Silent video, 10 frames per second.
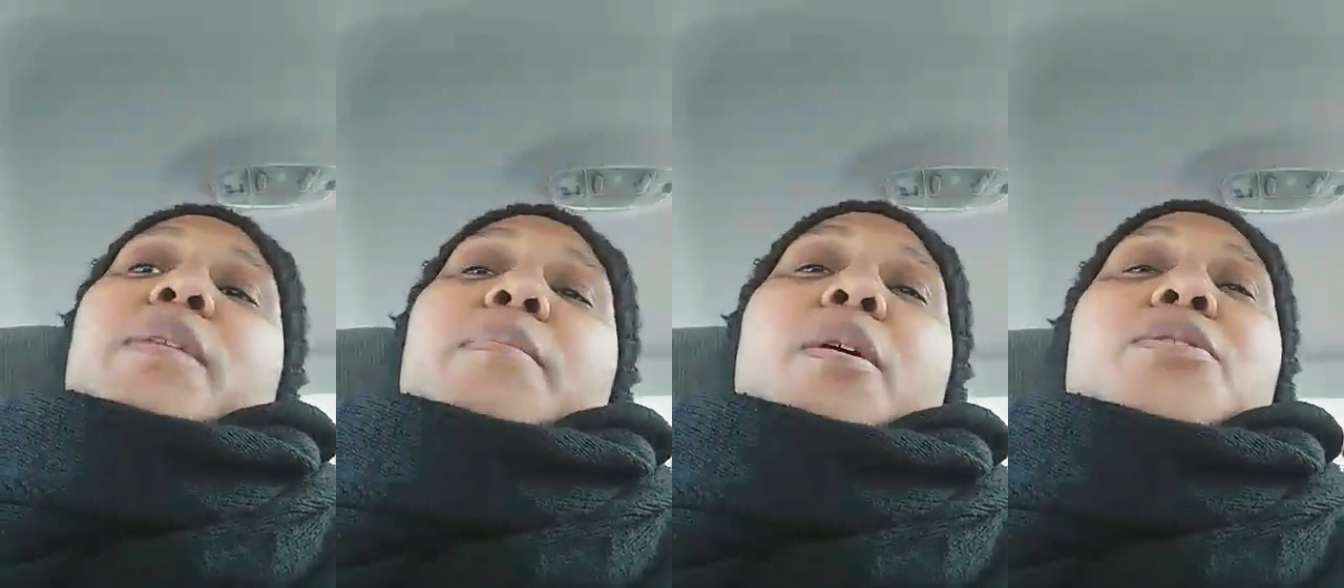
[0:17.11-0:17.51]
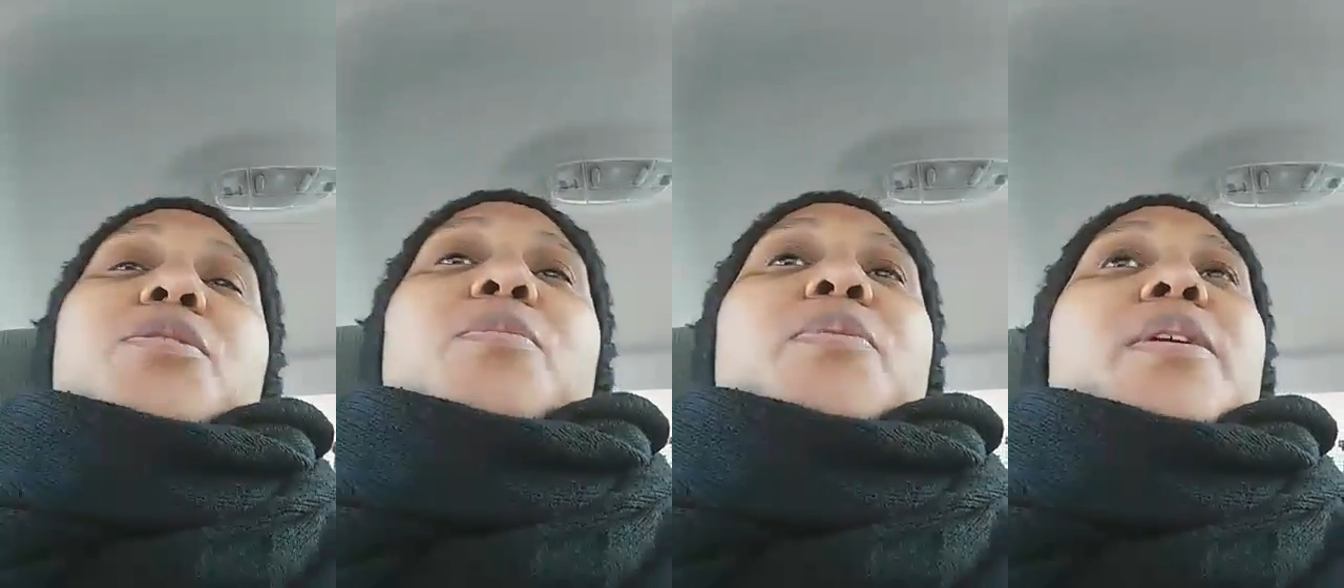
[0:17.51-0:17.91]
And I'm
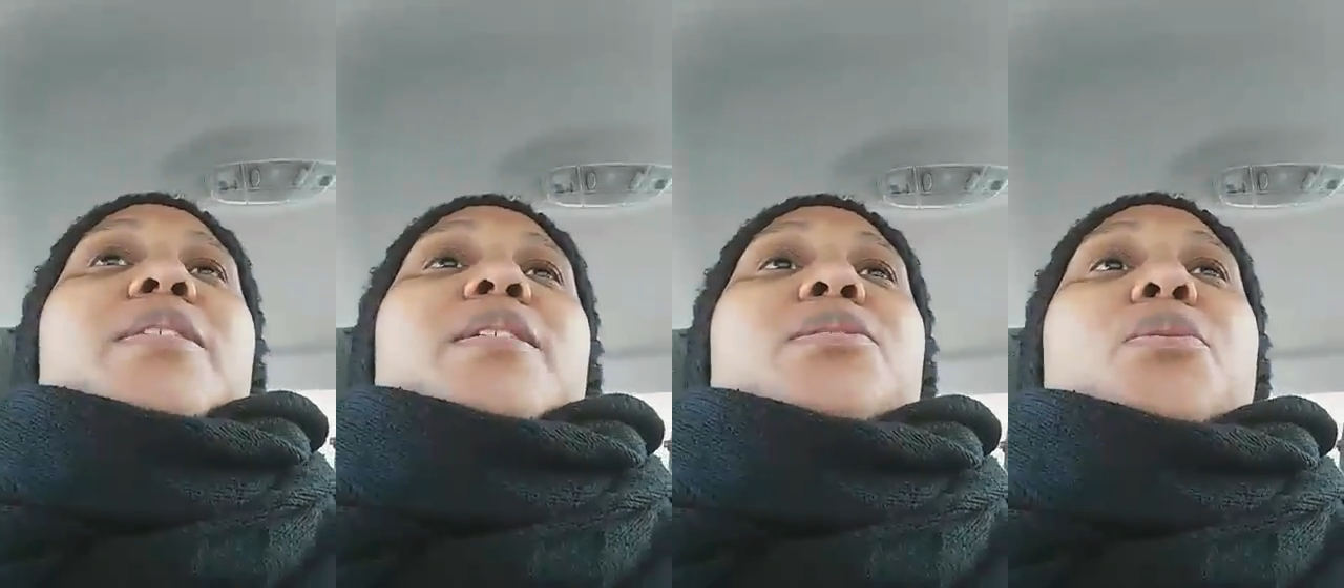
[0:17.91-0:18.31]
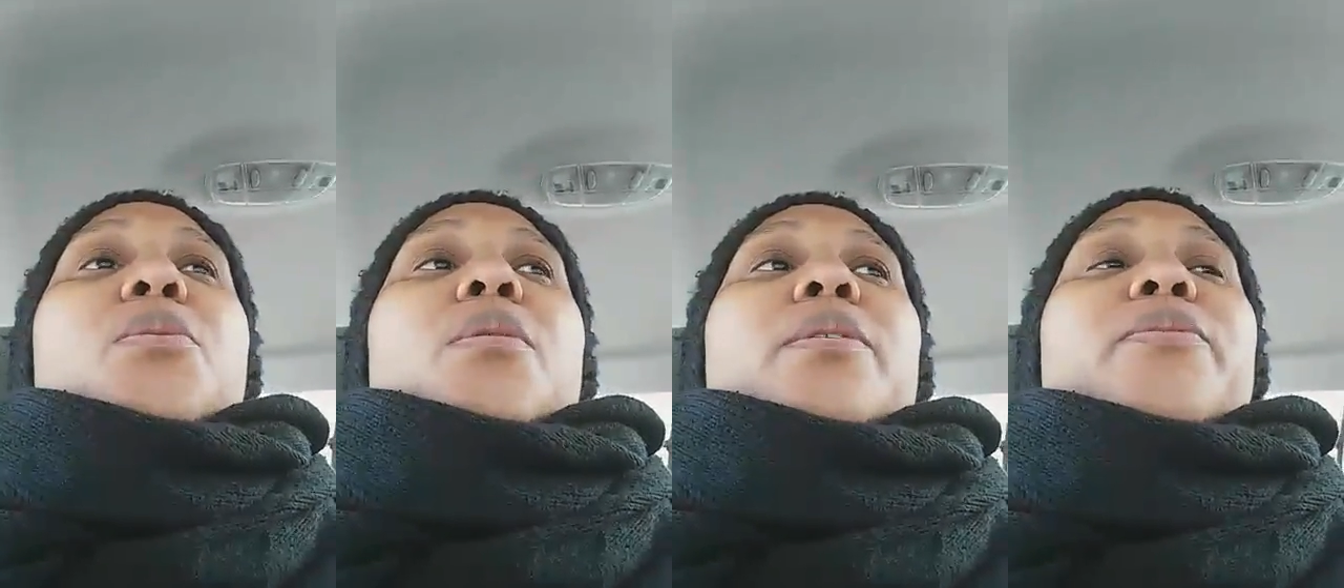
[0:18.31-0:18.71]
also present
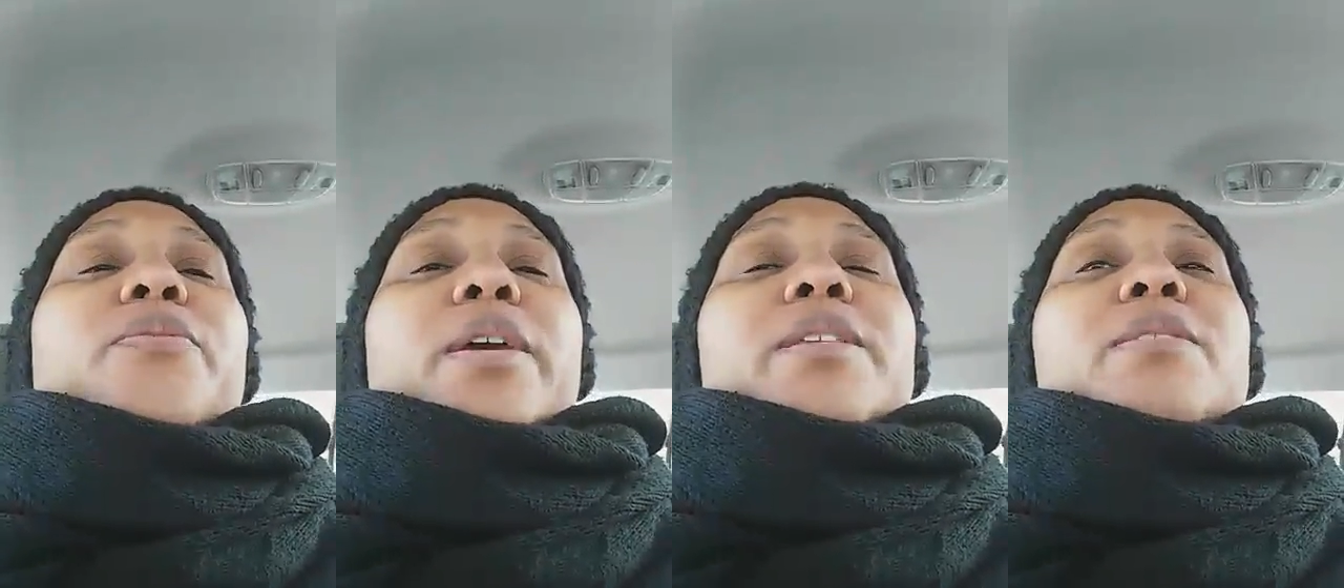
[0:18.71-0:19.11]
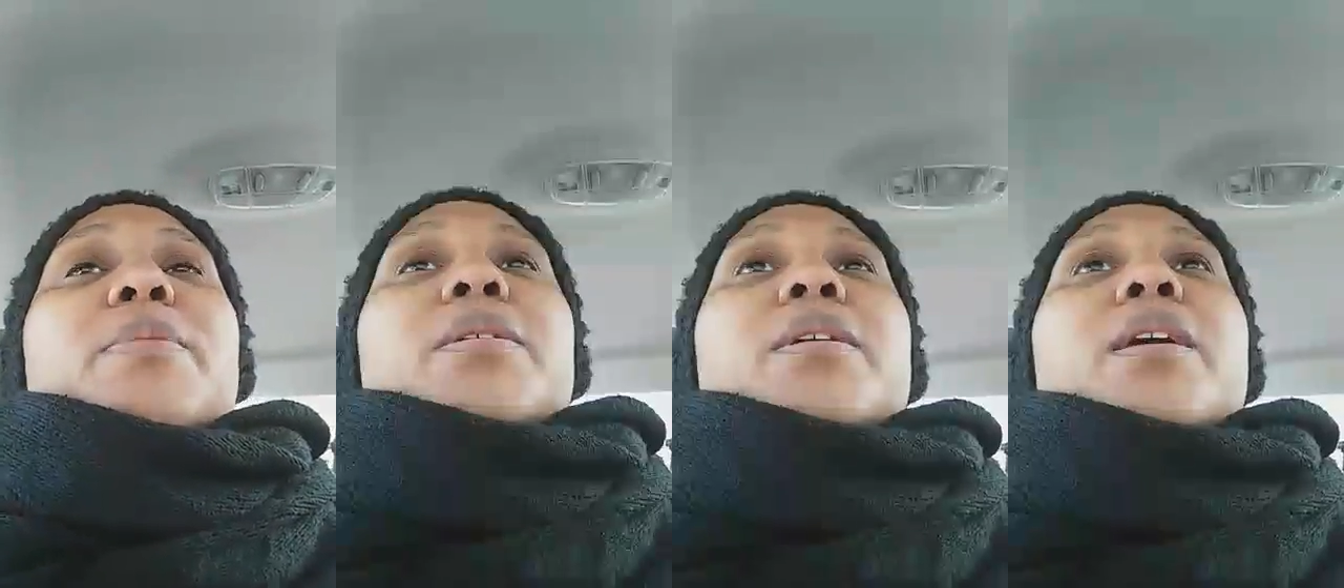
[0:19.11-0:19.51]
on
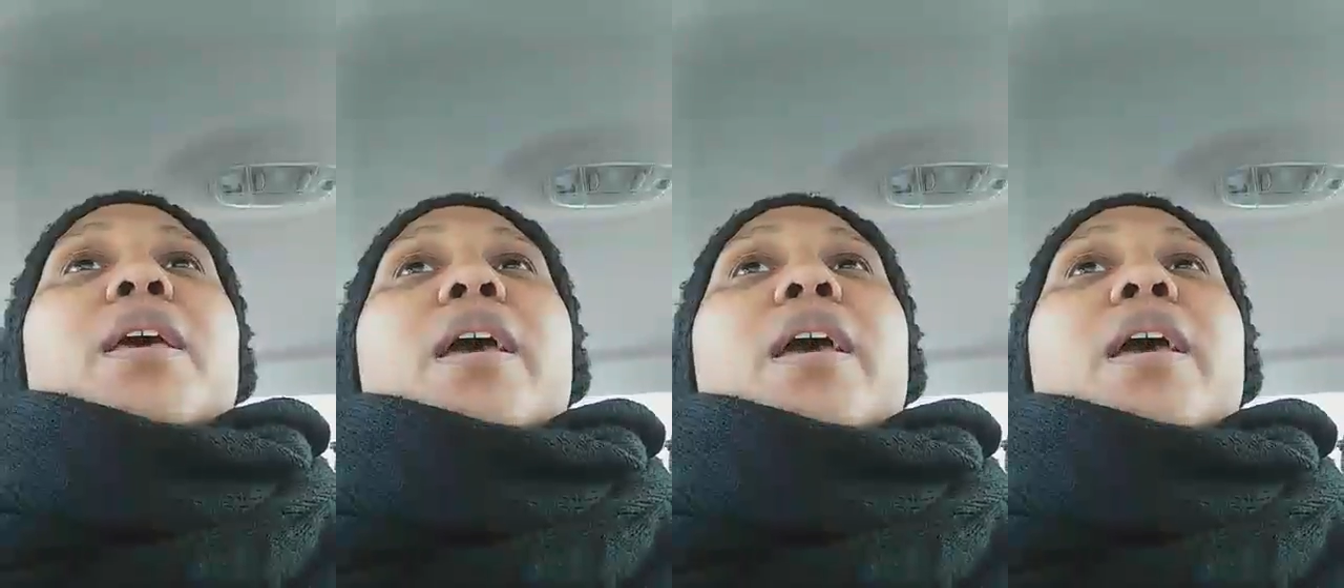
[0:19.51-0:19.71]
Facebook